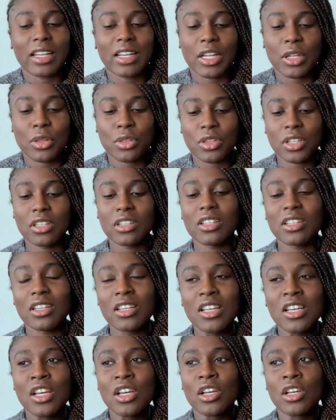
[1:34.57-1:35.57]
And I think
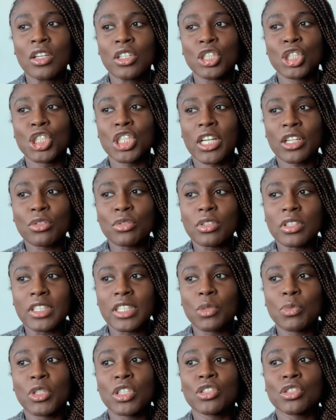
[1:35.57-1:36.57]
generally
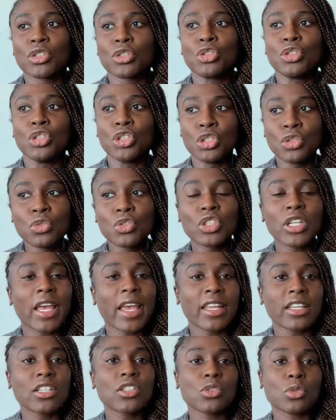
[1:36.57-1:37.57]
when you're new to
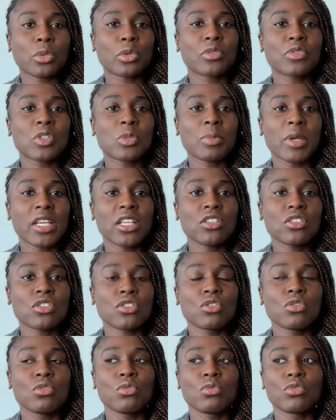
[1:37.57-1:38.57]
any sort of space,
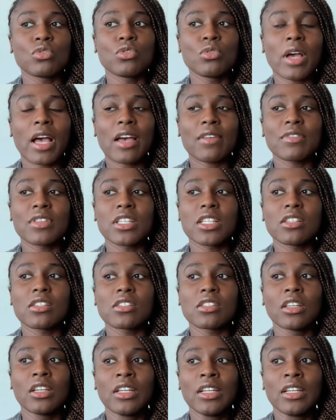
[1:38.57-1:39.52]
you have these